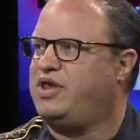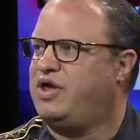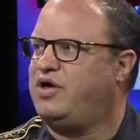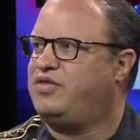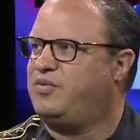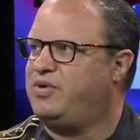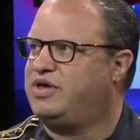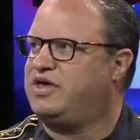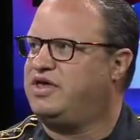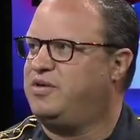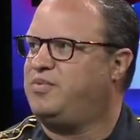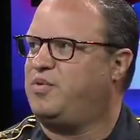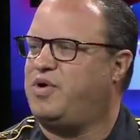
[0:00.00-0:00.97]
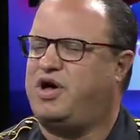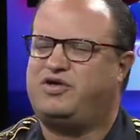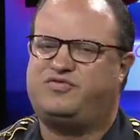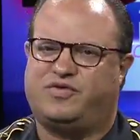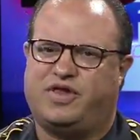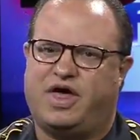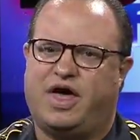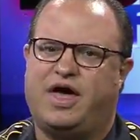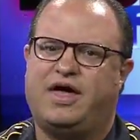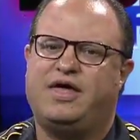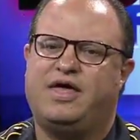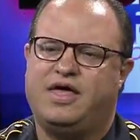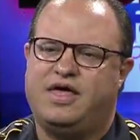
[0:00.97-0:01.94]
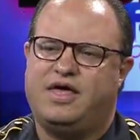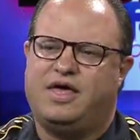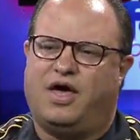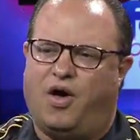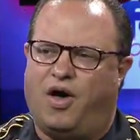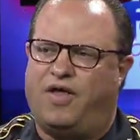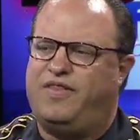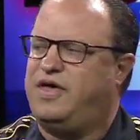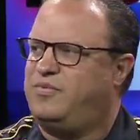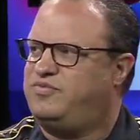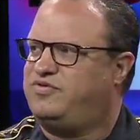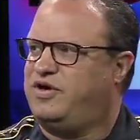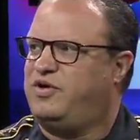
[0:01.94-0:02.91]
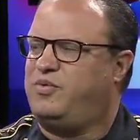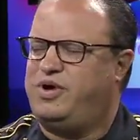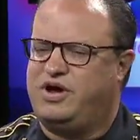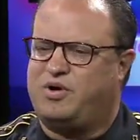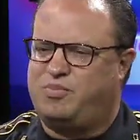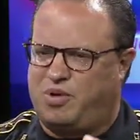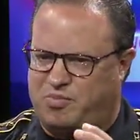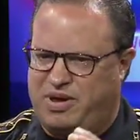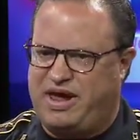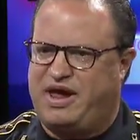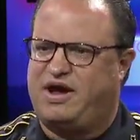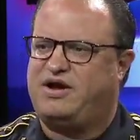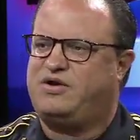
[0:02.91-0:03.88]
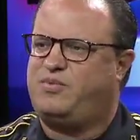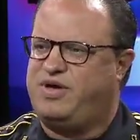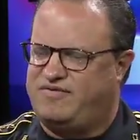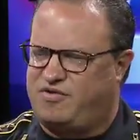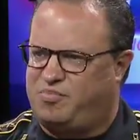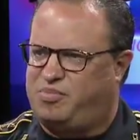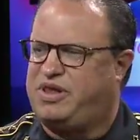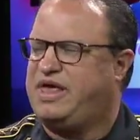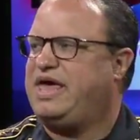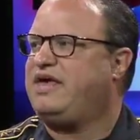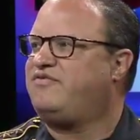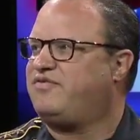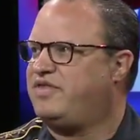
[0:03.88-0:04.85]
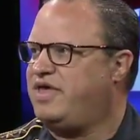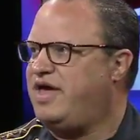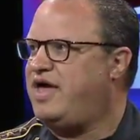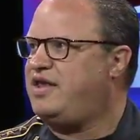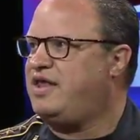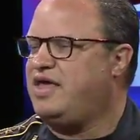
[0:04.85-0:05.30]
know that we can keep a watchful eye on them. So we are prepared. We have a plan for that.